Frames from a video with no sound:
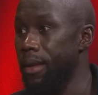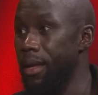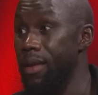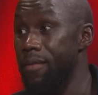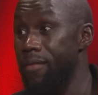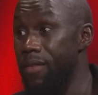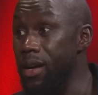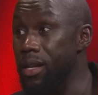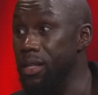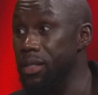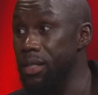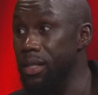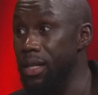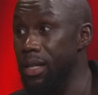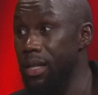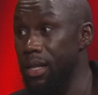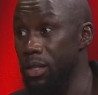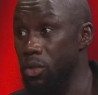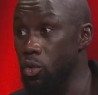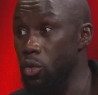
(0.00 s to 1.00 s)
If
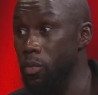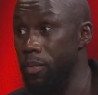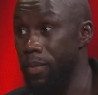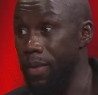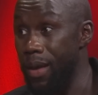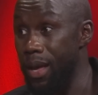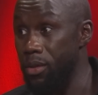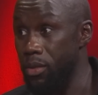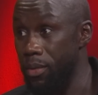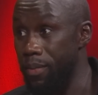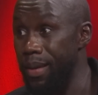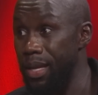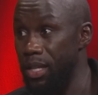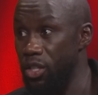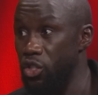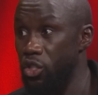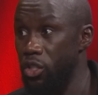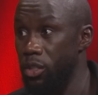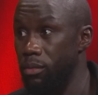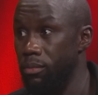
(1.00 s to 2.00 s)
Arsenal has a
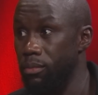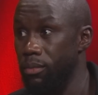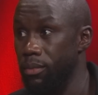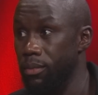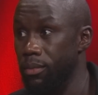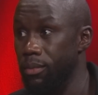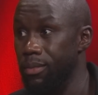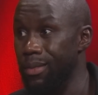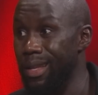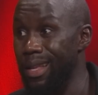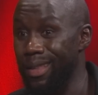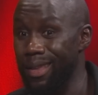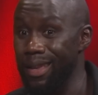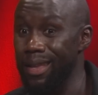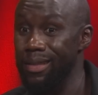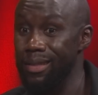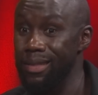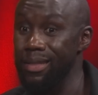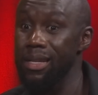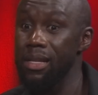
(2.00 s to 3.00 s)
bench that
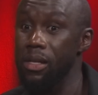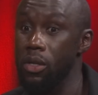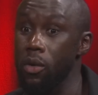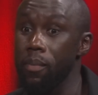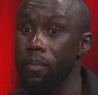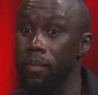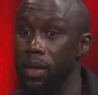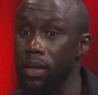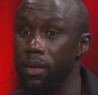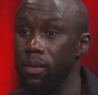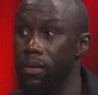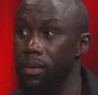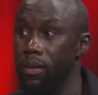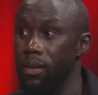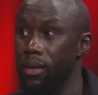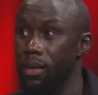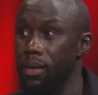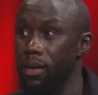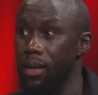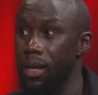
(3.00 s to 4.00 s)
can still compete
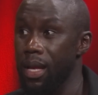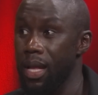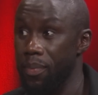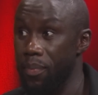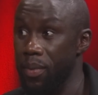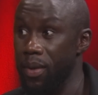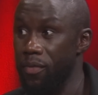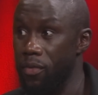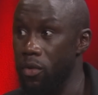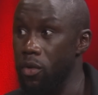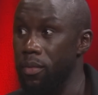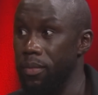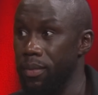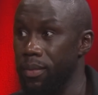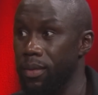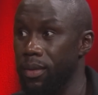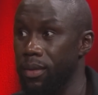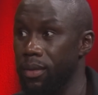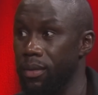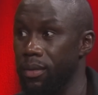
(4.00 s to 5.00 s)
and perform,
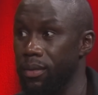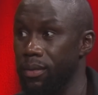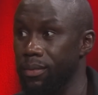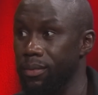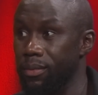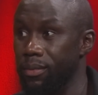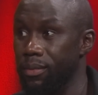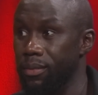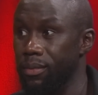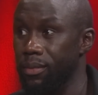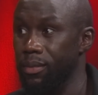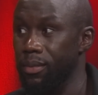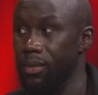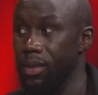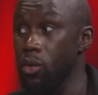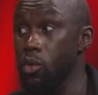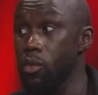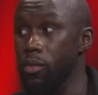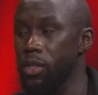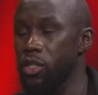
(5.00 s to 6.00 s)

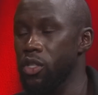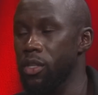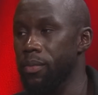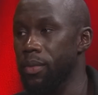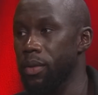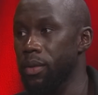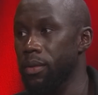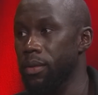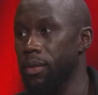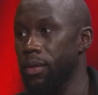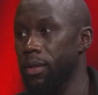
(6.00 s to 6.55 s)
they will be champion.